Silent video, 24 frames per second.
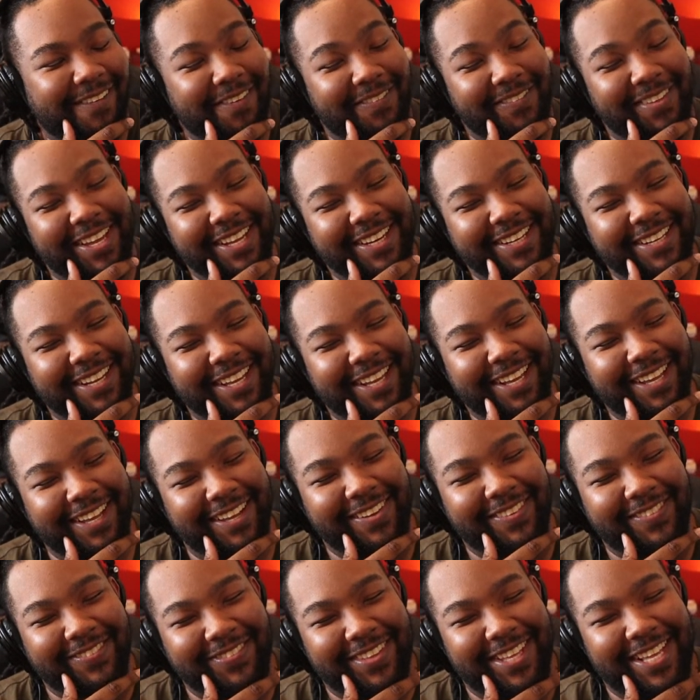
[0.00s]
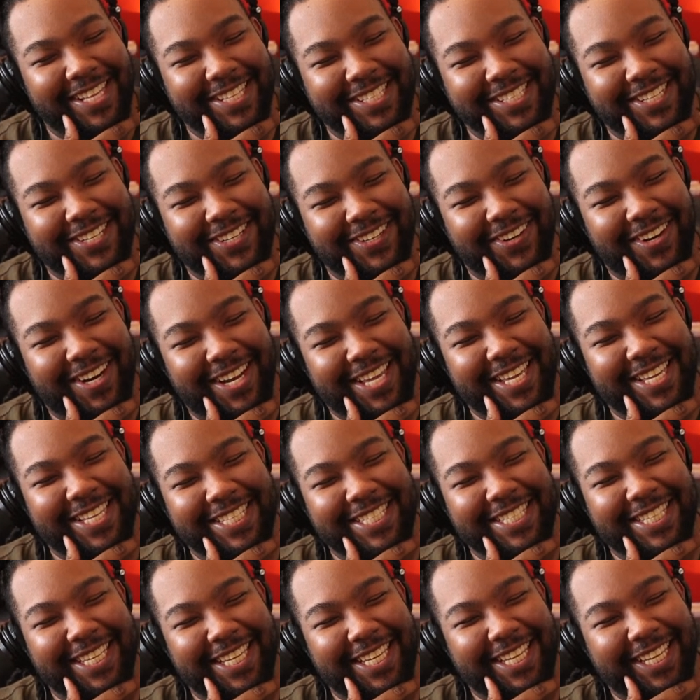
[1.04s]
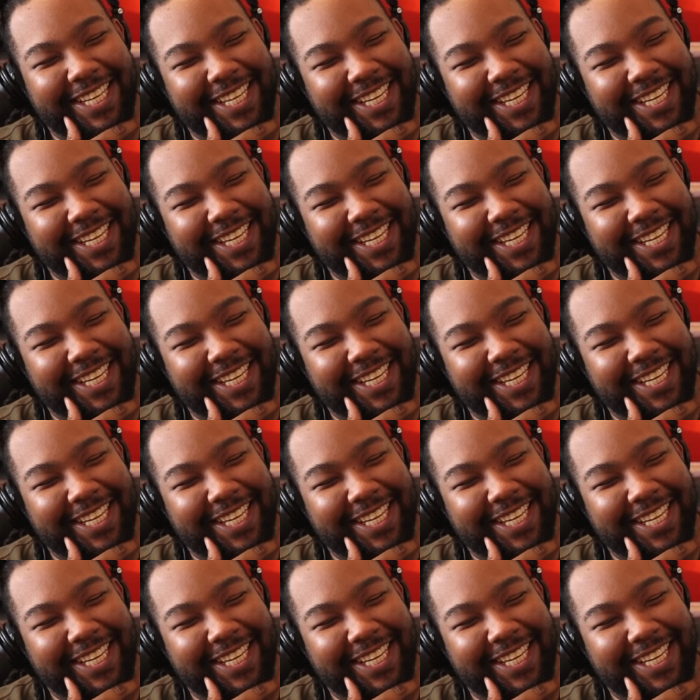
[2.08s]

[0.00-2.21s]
I'm like, that's crazy.